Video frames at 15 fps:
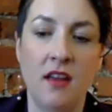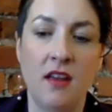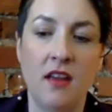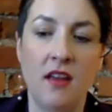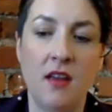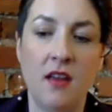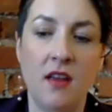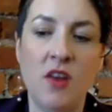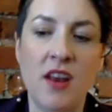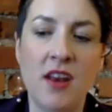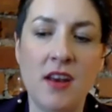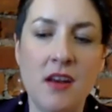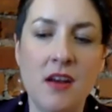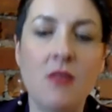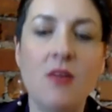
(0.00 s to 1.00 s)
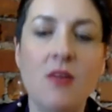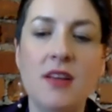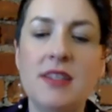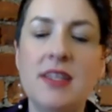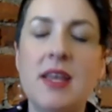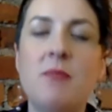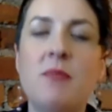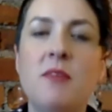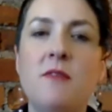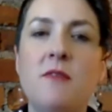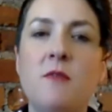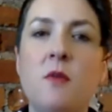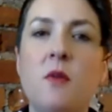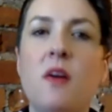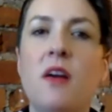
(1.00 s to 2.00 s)
And what I know is that
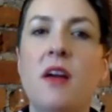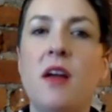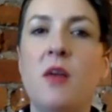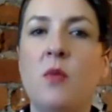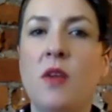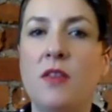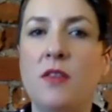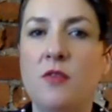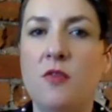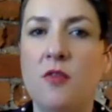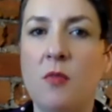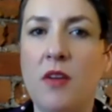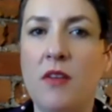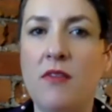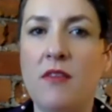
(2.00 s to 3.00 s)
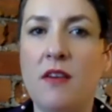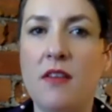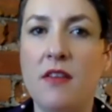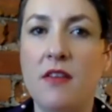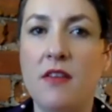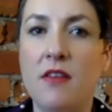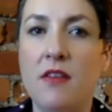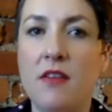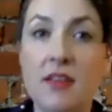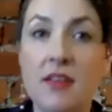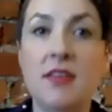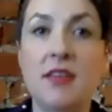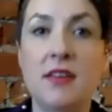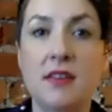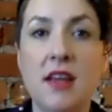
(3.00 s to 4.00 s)
before I went through my father's illness
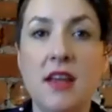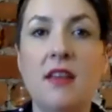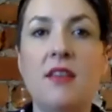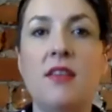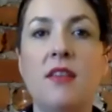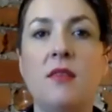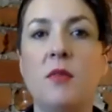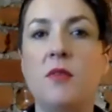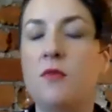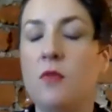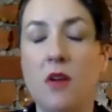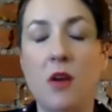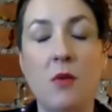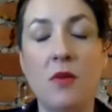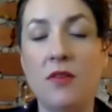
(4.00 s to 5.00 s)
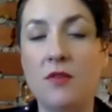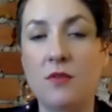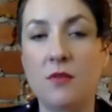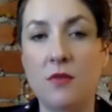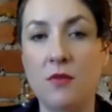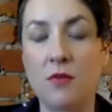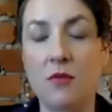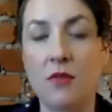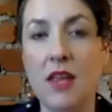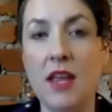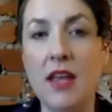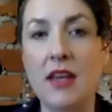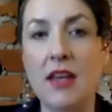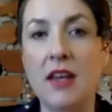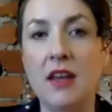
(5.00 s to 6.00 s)
and death, before I went through the
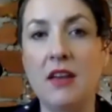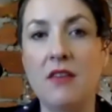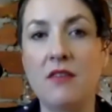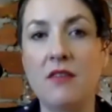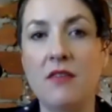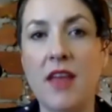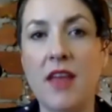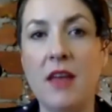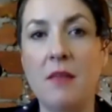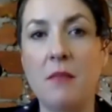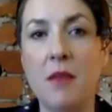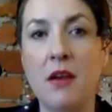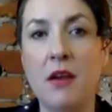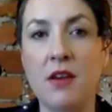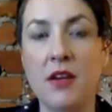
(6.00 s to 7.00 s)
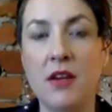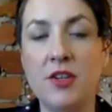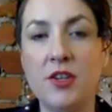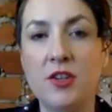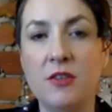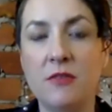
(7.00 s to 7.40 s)
ending of that marriage,